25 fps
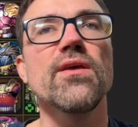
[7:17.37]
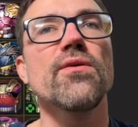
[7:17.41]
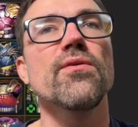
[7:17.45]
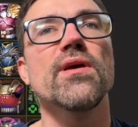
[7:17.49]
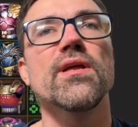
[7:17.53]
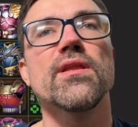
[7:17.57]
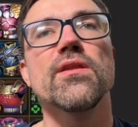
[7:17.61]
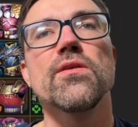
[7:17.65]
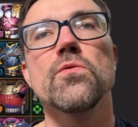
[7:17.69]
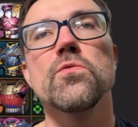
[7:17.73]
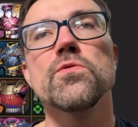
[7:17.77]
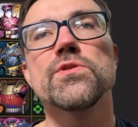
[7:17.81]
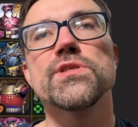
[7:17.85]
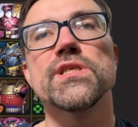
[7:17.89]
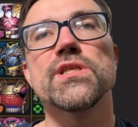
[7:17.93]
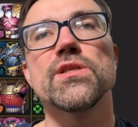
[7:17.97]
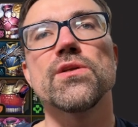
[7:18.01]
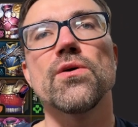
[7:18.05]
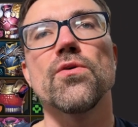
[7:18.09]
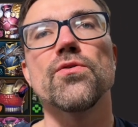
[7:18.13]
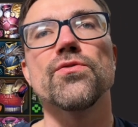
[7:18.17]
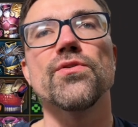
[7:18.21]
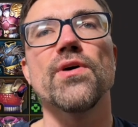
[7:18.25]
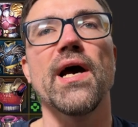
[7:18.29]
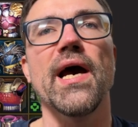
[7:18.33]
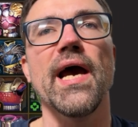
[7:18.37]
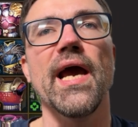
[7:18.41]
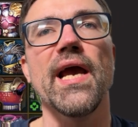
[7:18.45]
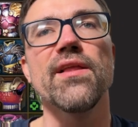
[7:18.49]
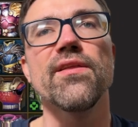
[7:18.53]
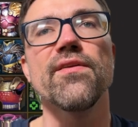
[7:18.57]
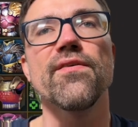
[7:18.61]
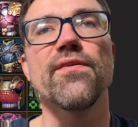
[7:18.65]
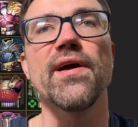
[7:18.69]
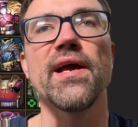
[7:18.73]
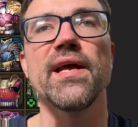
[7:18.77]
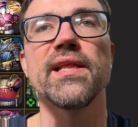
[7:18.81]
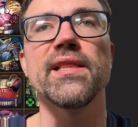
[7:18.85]
you can use it on
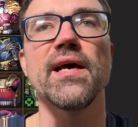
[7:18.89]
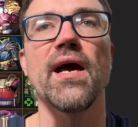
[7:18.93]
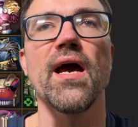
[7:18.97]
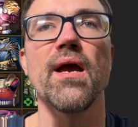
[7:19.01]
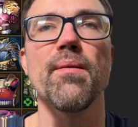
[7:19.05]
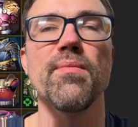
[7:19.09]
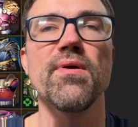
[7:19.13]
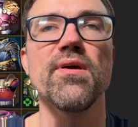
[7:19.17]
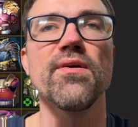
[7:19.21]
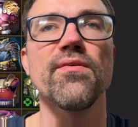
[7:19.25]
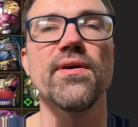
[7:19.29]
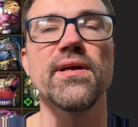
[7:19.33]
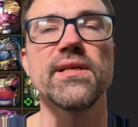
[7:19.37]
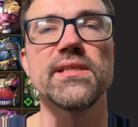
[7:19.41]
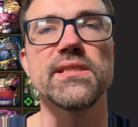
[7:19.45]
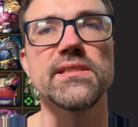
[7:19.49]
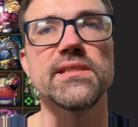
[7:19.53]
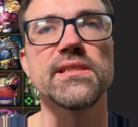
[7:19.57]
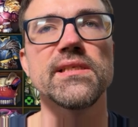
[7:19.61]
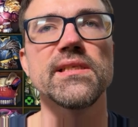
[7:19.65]
Hydra and Chimera,